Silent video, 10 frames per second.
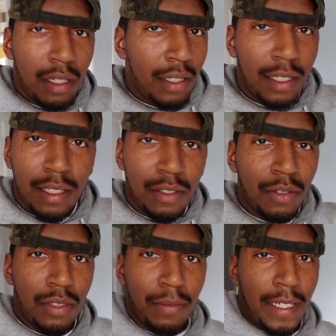he could do
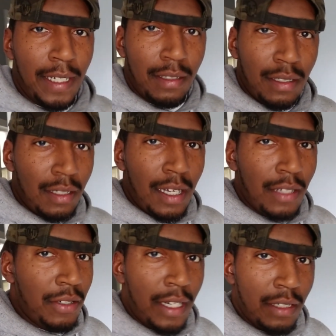some of that
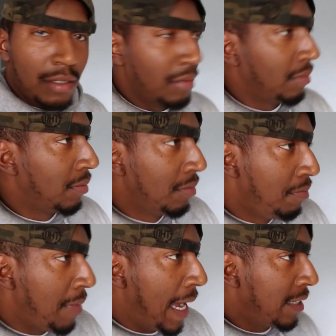contractor
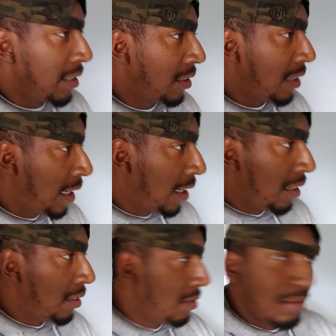magic
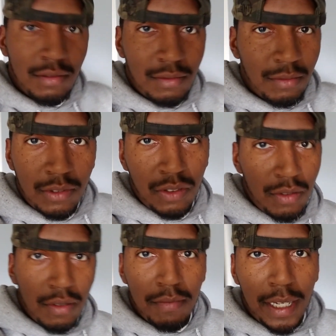and
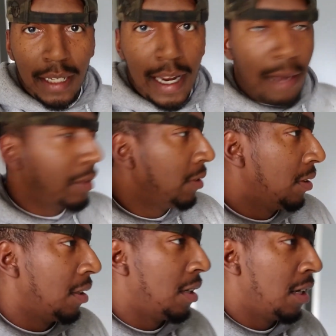make it happen.
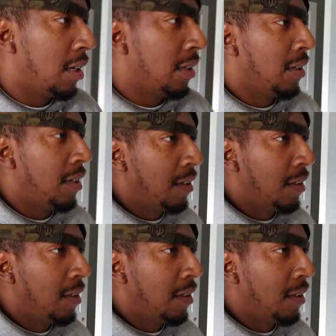All right.